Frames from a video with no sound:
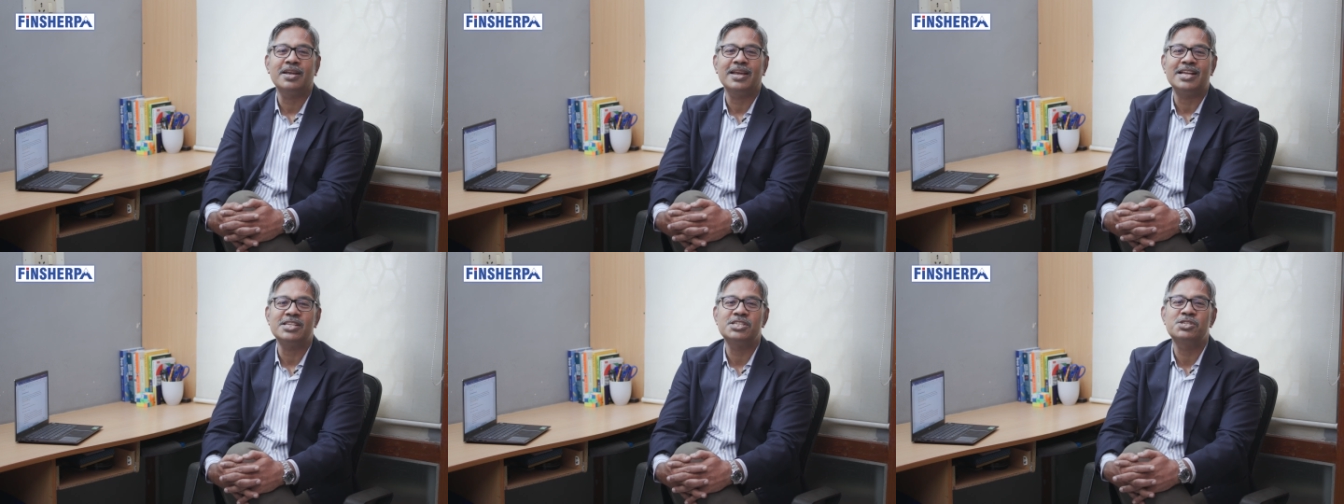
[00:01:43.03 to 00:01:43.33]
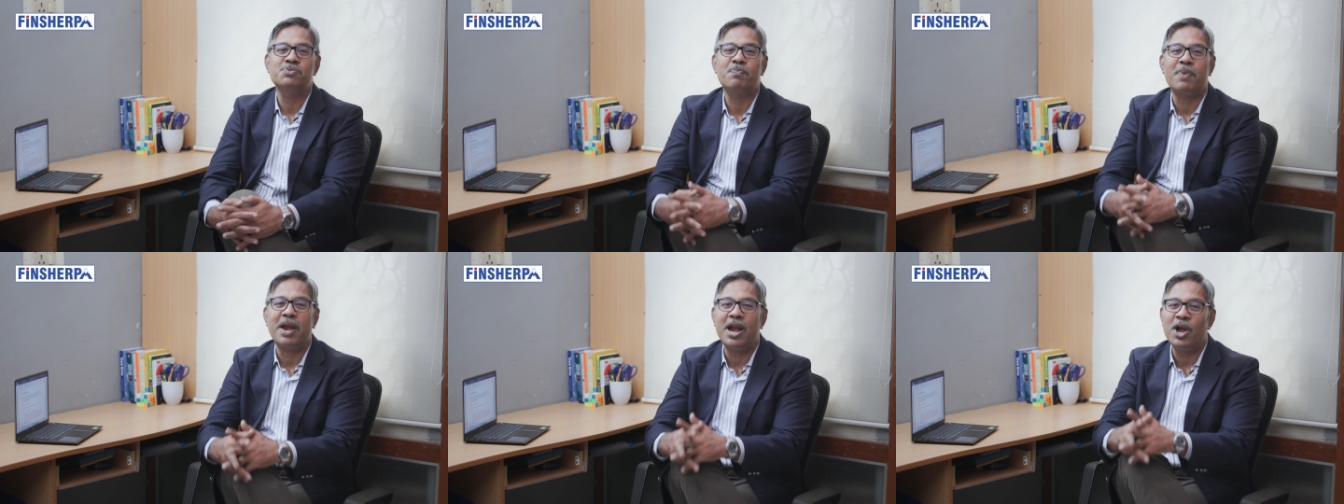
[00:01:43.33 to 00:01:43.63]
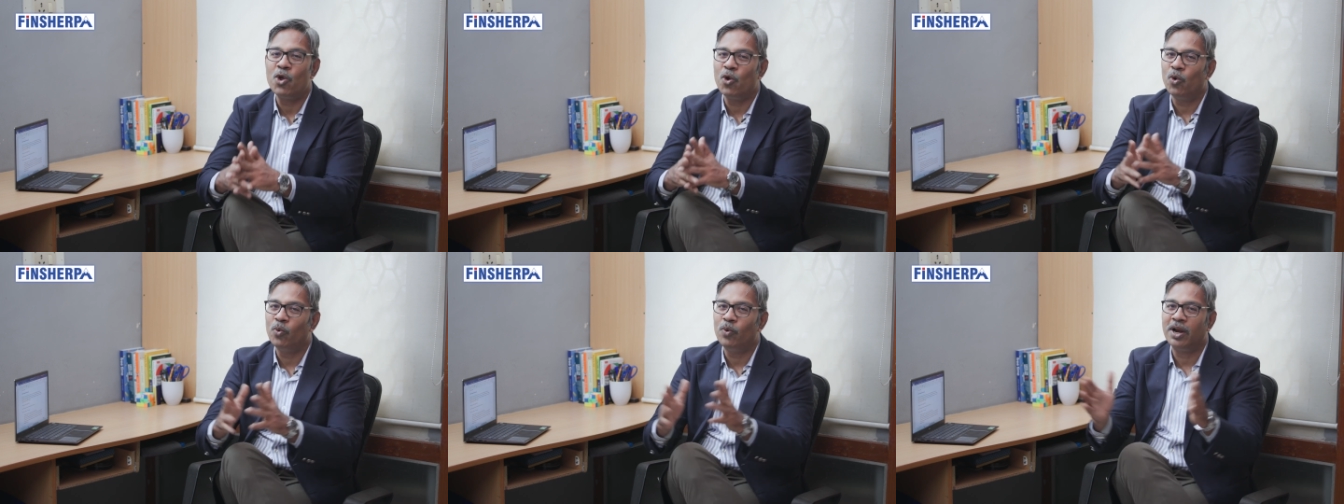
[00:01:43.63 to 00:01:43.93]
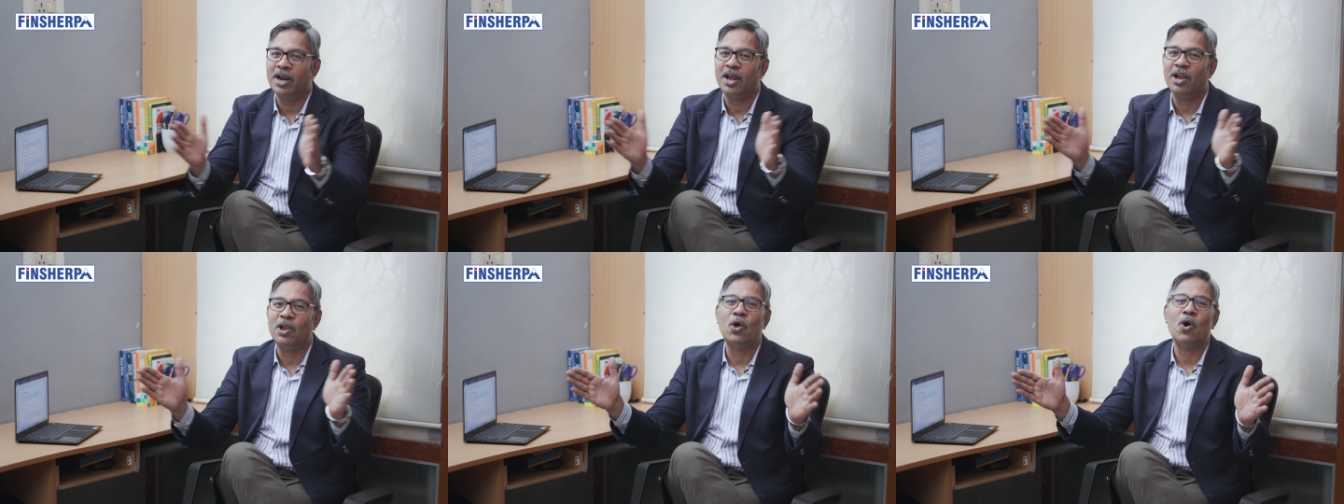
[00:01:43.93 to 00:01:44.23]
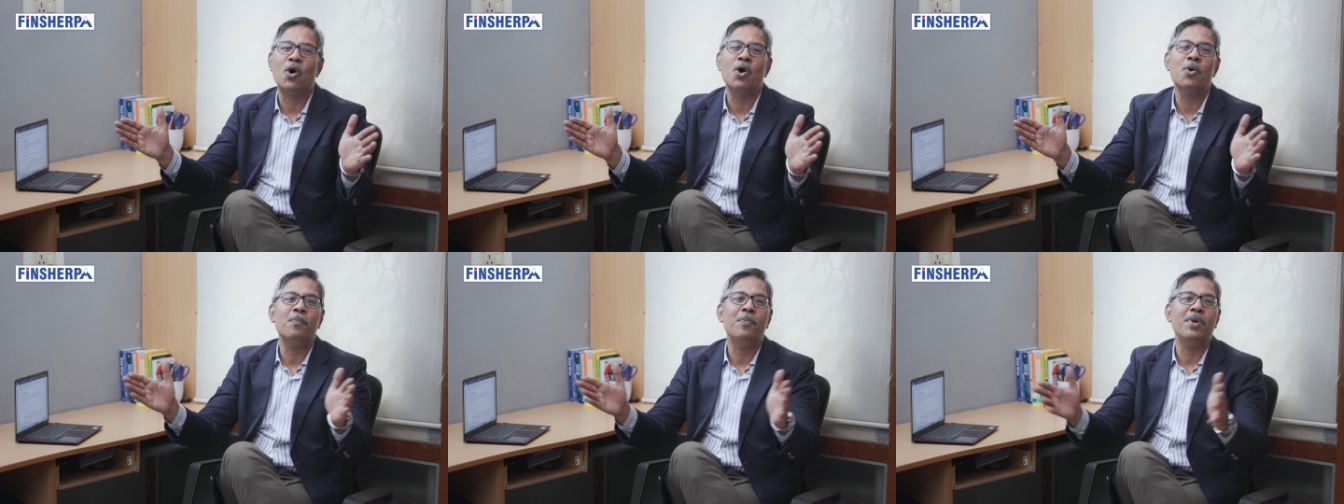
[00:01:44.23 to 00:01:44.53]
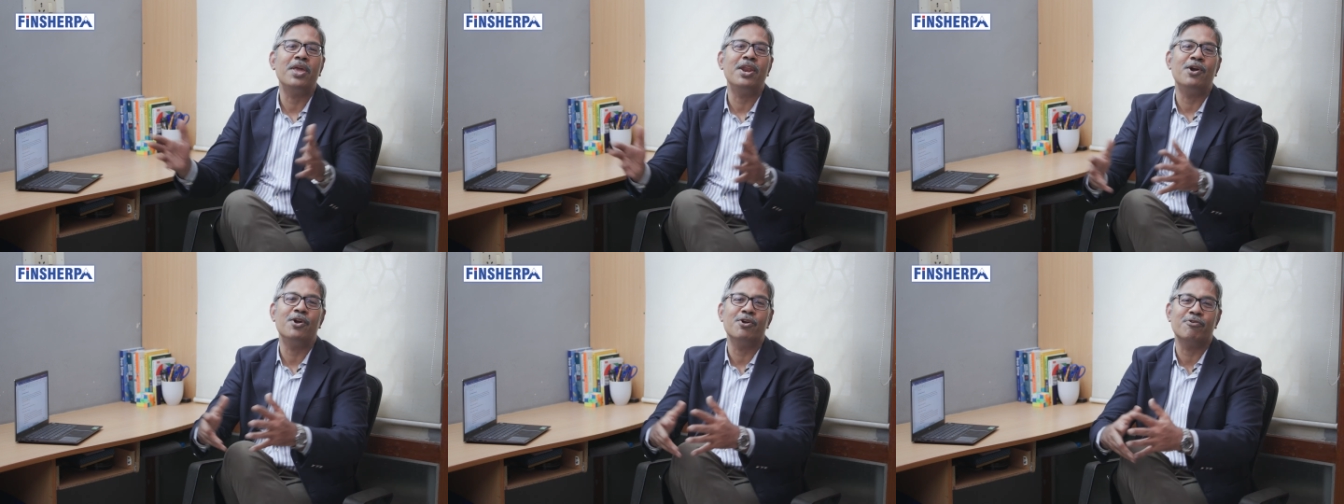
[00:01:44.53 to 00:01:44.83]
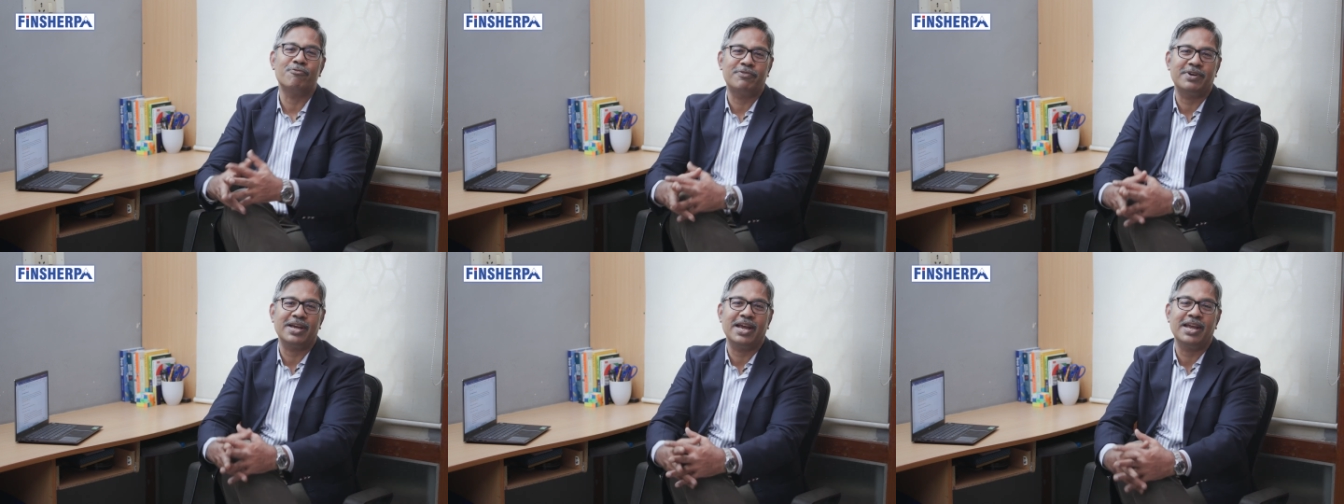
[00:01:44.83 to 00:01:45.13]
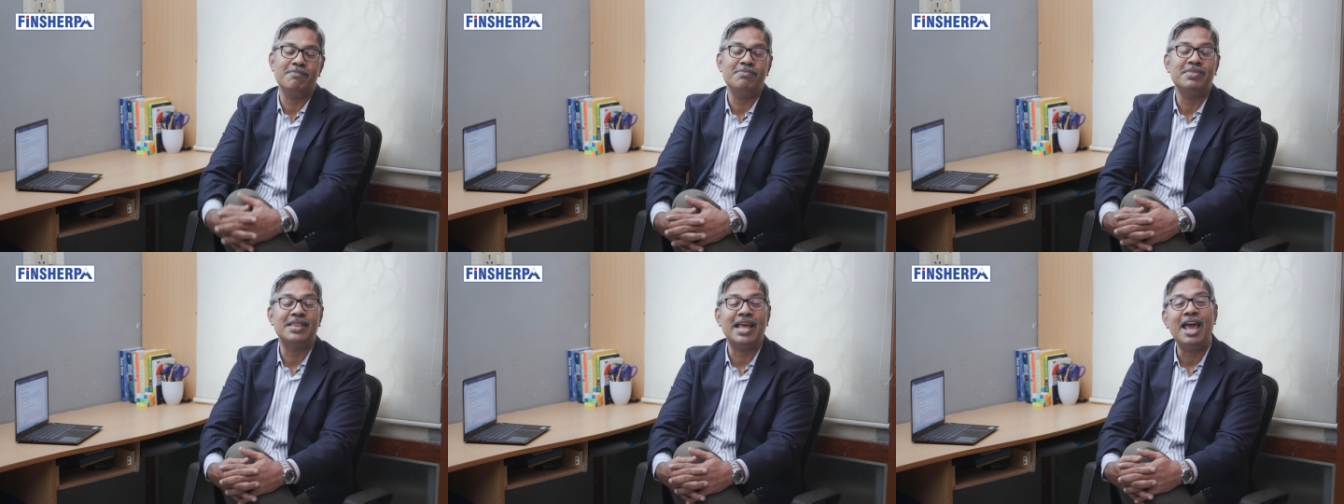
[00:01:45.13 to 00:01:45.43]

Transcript: gets spread over a long period of time.